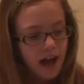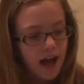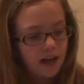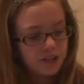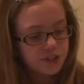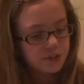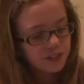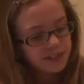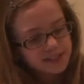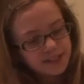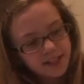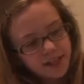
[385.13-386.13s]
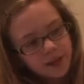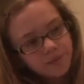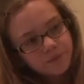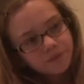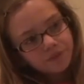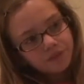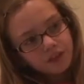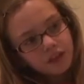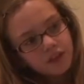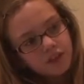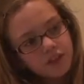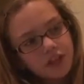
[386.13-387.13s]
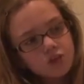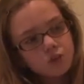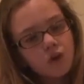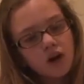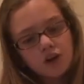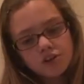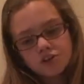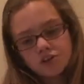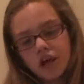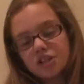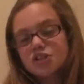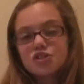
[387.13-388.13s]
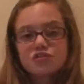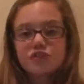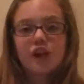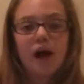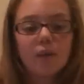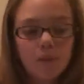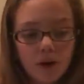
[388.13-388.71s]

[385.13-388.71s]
As you can see, these walls are not just flat